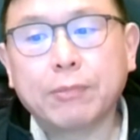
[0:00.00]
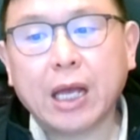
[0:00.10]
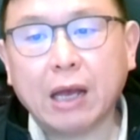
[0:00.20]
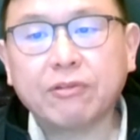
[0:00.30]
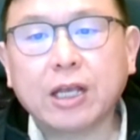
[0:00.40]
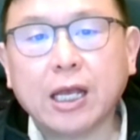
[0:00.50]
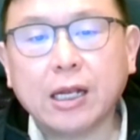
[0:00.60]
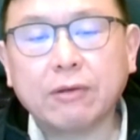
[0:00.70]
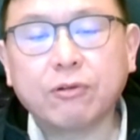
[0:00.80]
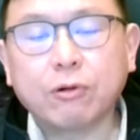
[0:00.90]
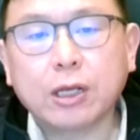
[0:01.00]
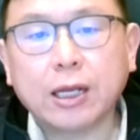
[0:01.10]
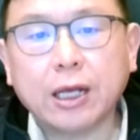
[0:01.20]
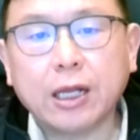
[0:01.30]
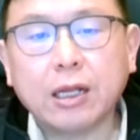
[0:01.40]
advocating for
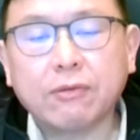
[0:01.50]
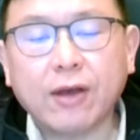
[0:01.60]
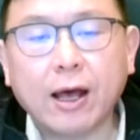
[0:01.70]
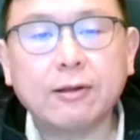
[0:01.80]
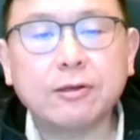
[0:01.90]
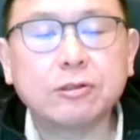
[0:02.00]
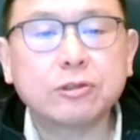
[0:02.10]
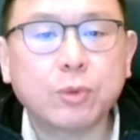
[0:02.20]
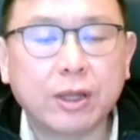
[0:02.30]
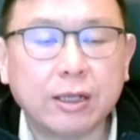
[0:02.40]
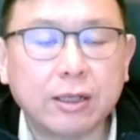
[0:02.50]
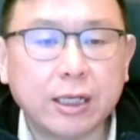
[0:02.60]
Canadian values within